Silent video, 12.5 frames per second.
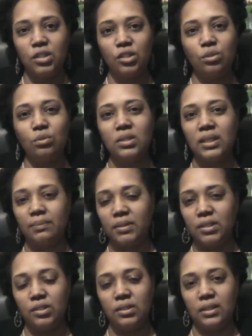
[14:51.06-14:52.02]
do
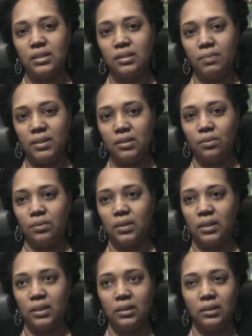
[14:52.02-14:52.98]
something just to be
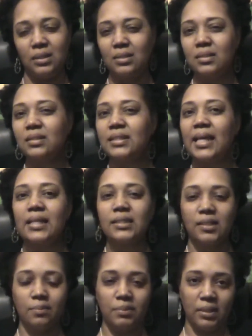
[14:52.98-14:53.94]
doing it. This is not
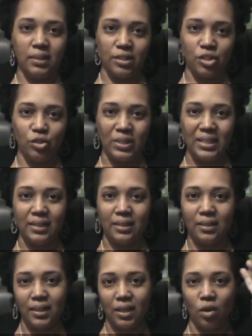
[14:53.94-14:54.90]
something that you
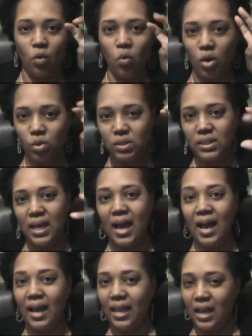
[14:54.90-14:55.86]
get, in quotes,
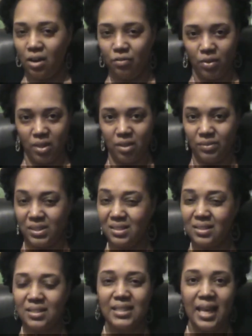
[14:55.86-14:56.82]
high off of. This
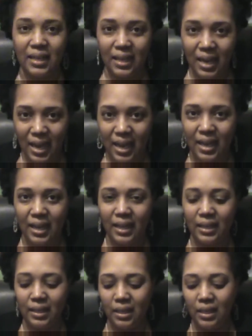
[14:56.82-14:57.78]
is not a high.
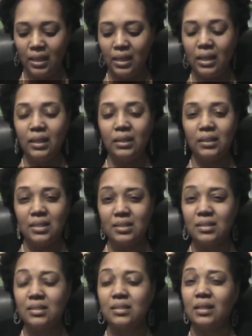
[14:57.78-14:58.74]
This
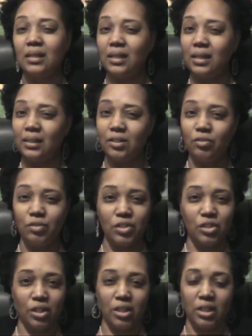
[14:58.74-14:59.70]
is a hell of a
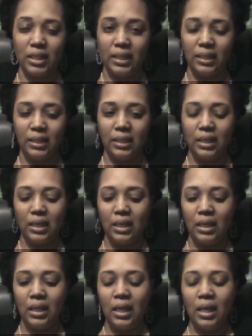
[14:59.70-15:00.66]
journey.
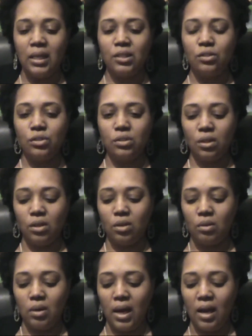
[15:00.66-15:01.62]

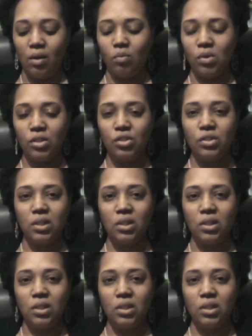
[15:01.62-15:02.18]
So I want you